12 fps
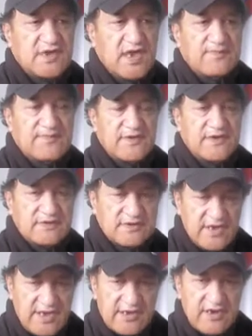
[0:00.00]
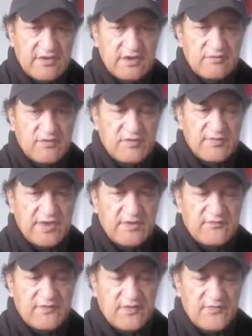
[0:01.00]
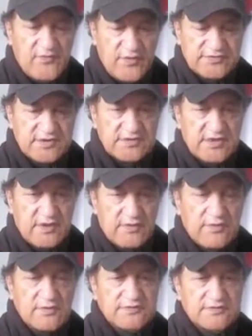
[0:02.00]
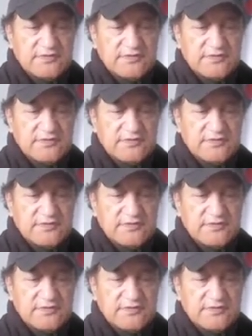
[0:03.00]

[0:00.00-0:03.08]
Up in Kaikohe we'll be forcing the laws